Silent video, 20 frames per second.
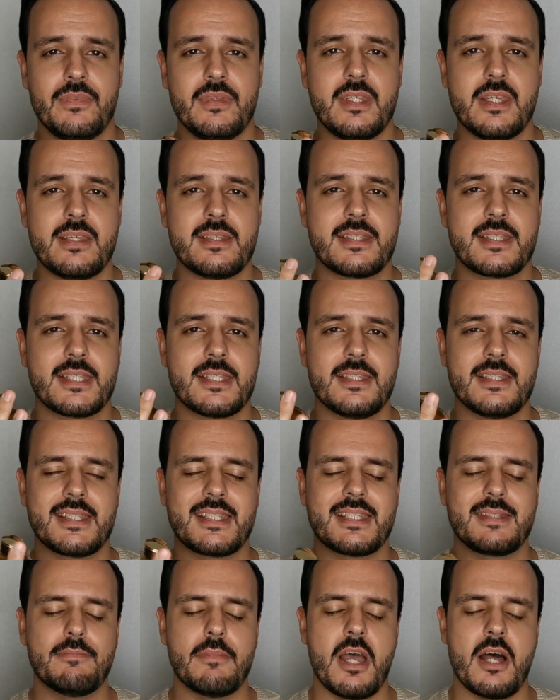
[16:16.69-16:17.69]
This
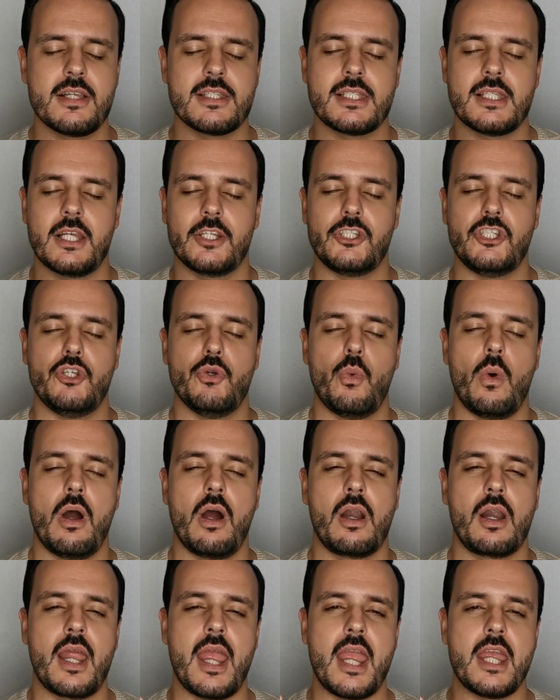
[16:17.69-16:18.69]
smells like you
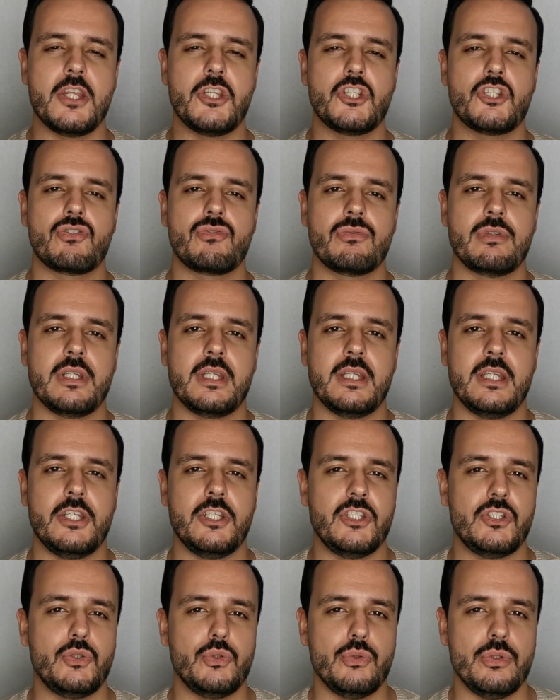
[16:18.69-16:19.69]
are entering
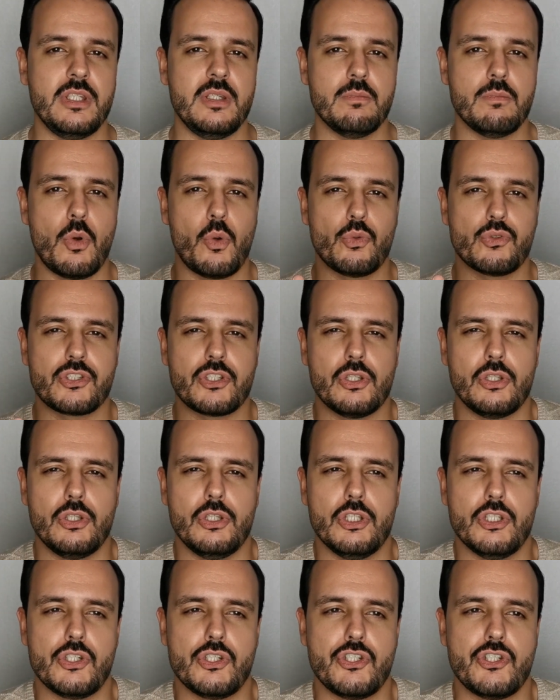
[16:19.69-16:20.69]
into the most
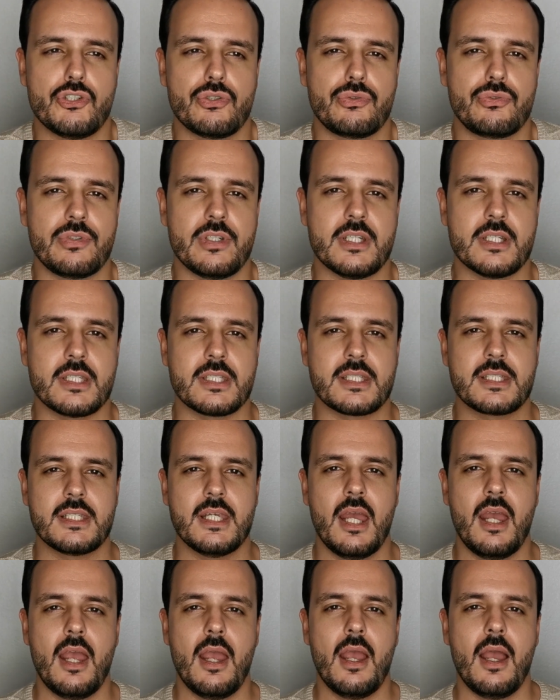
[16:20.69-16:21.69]

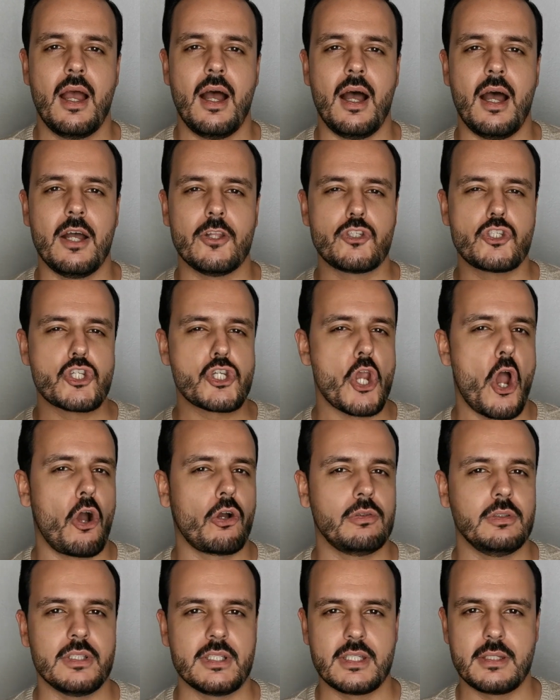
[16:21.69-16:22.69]
luxurious
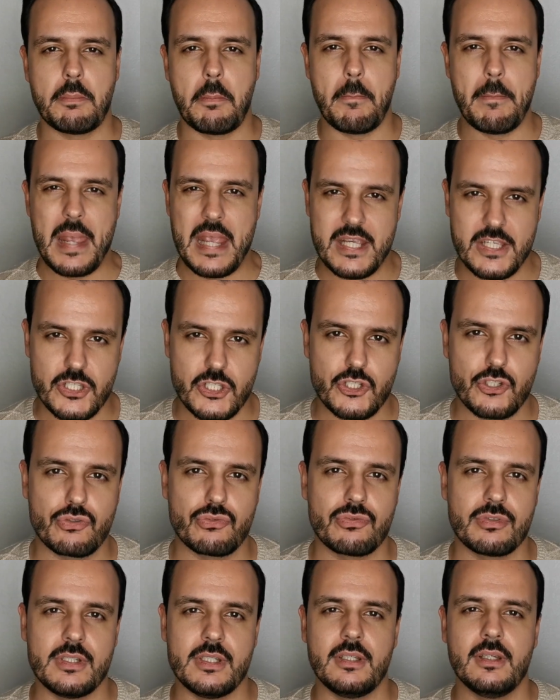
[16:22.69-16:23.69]
chocolate
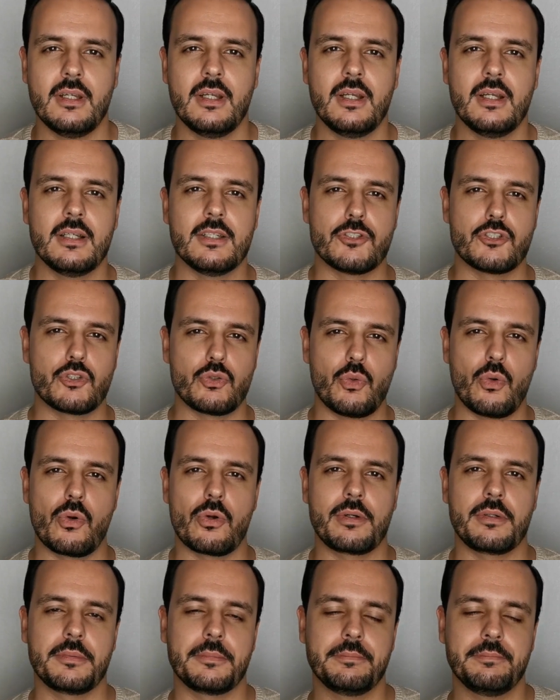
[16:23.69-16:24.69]
pastry
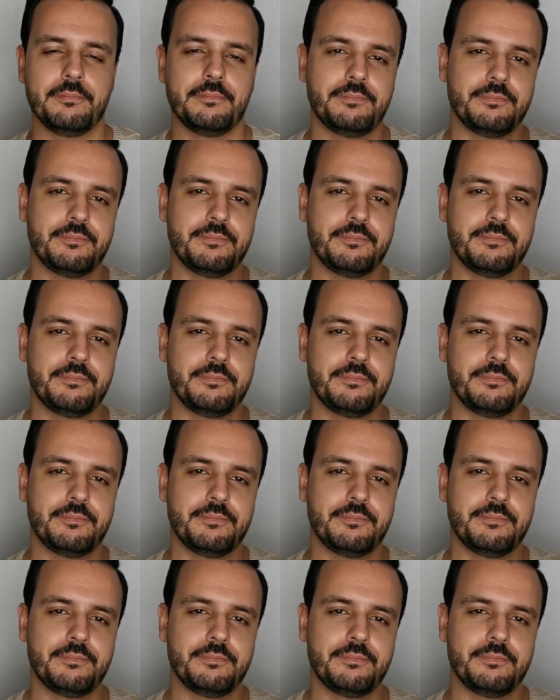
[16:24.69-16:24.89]
store.